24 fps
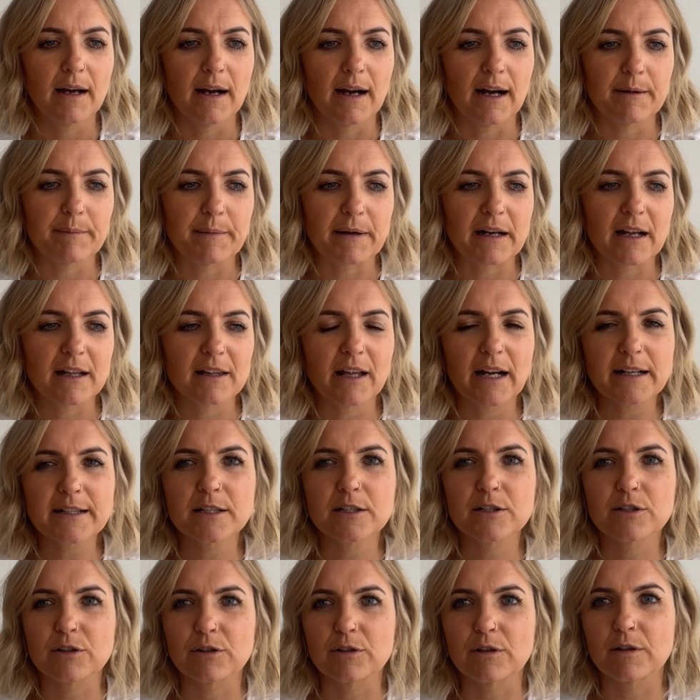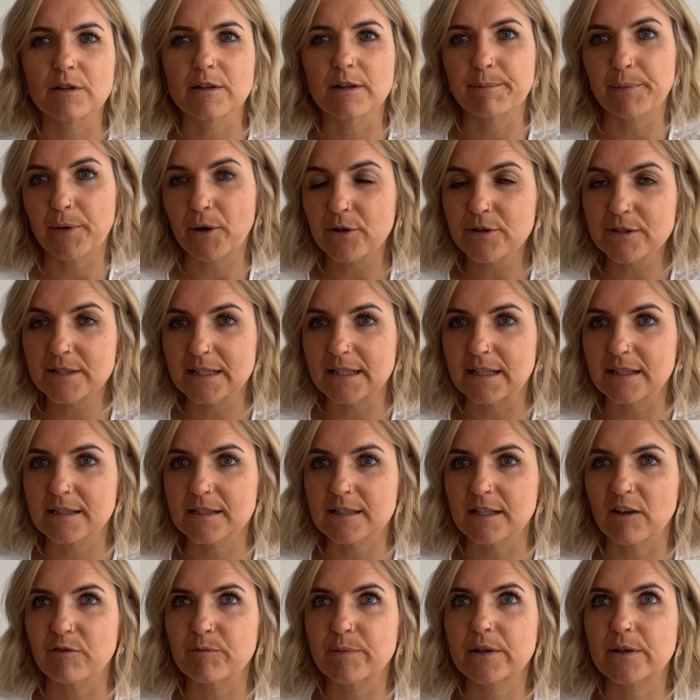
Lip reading: And I like to do the posing and stuff